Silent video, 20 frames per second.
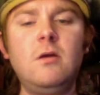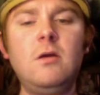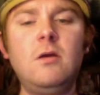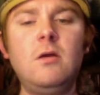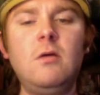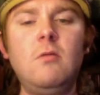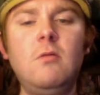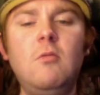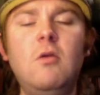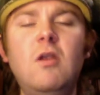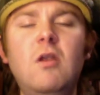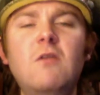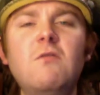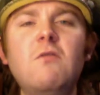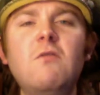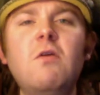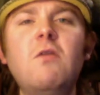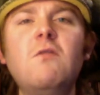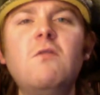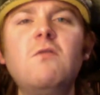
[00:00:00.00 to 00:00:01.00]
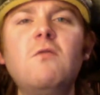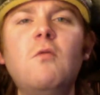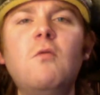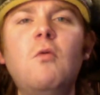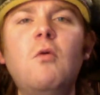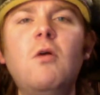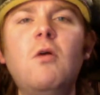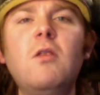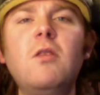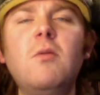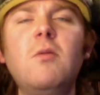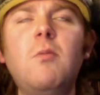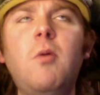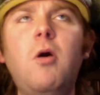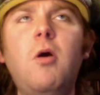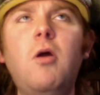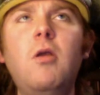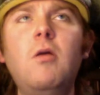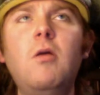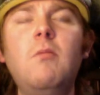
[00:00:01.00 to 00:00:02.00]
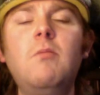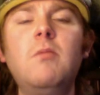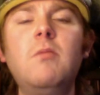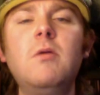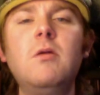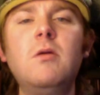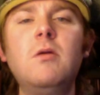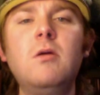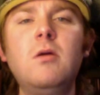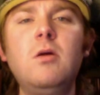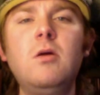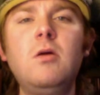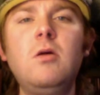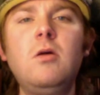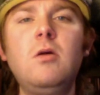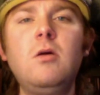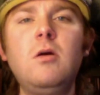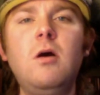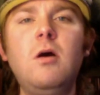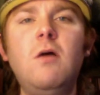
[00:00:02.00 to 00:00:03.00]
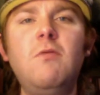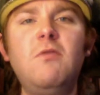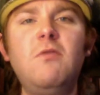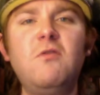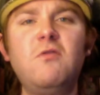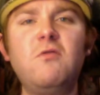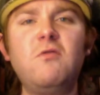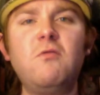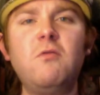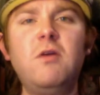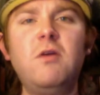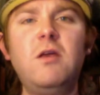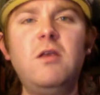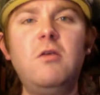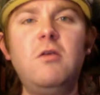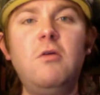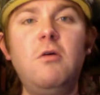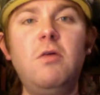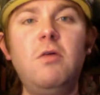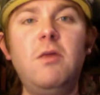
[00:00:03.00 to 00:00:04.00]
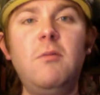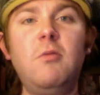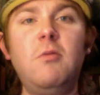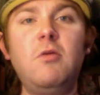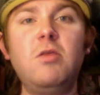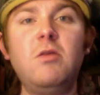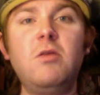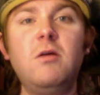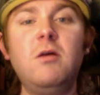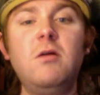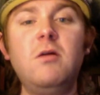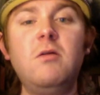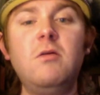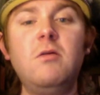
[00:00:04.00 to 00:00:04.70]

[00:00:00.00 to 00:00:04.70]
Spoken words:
When I saw the score at the bottom of the screen, they put the